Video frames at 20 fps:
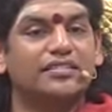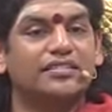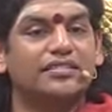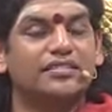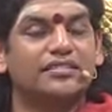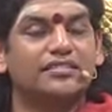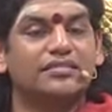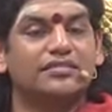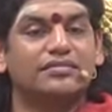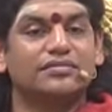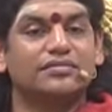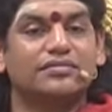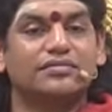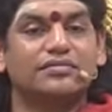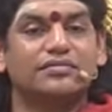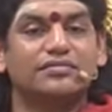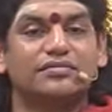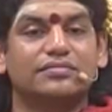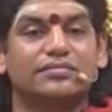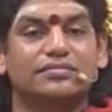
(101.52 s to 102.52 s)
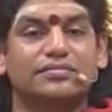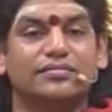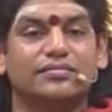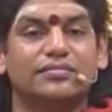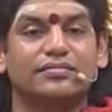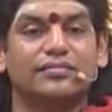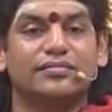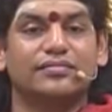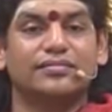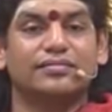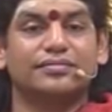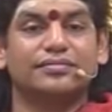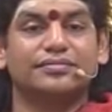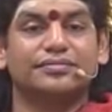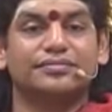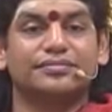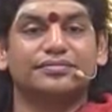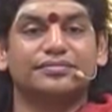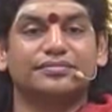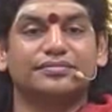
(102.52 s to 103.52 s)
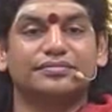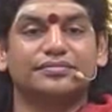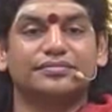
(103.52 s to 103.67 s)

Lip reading: (silence)